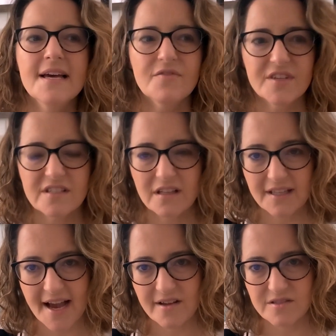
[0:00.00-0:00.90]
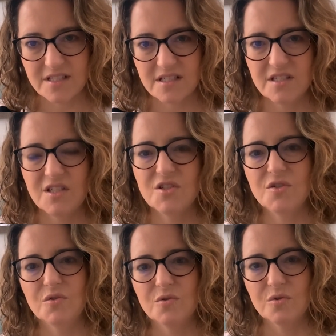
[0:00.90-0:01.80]
This allows Disney
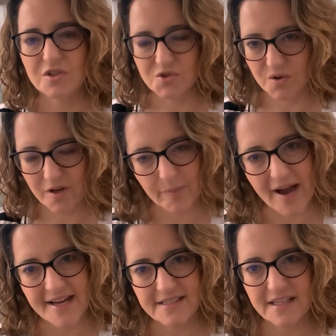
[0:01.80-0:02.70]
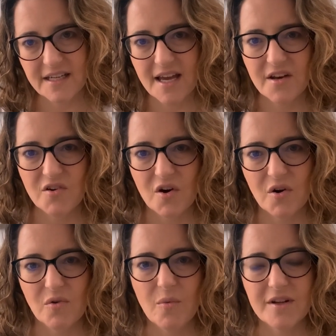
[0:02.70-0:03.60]
to control capacity and
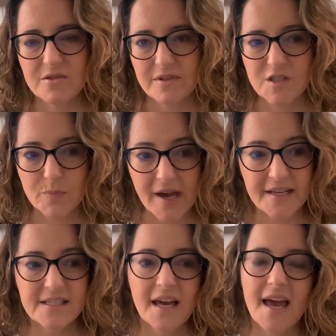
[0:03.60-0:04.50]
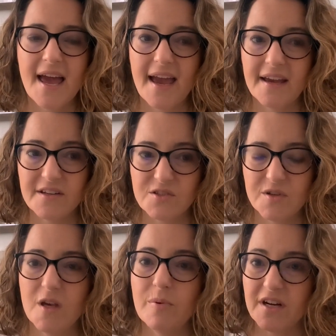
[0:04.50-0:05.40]
know what to expect and to
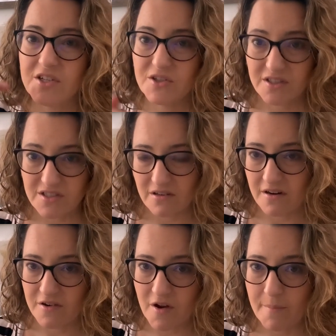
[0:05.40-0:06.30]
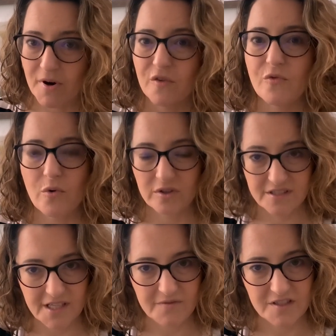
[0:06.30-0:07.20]
keep it under a certain number for
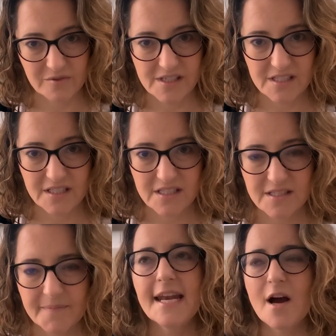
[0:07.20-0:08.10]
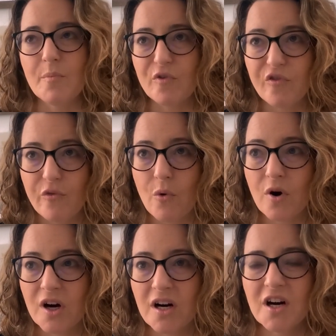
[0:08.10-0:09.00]
safety reasons. Now,
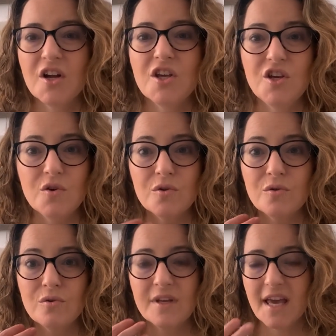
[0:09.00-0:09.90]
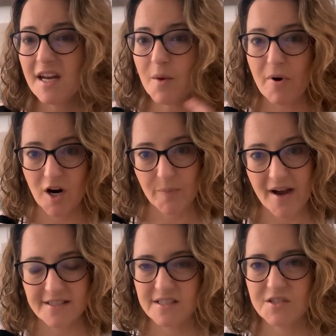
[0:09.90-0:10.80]
before you get a park
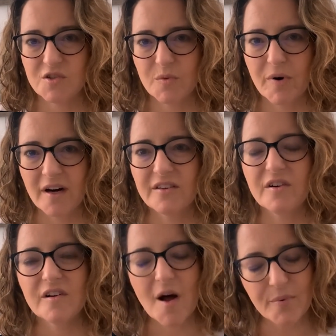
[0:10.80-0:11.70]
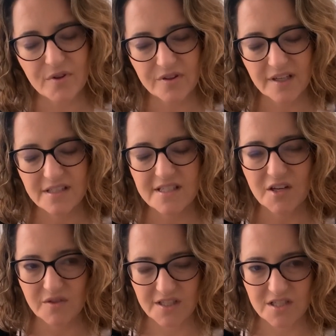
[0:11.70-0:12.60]
pass to enter the park, there are a couple of things that
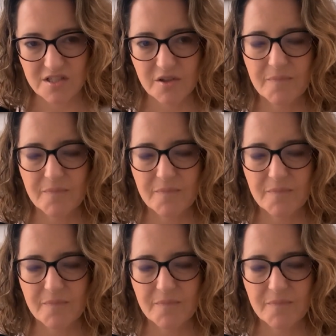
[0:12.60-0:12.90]
you need to do.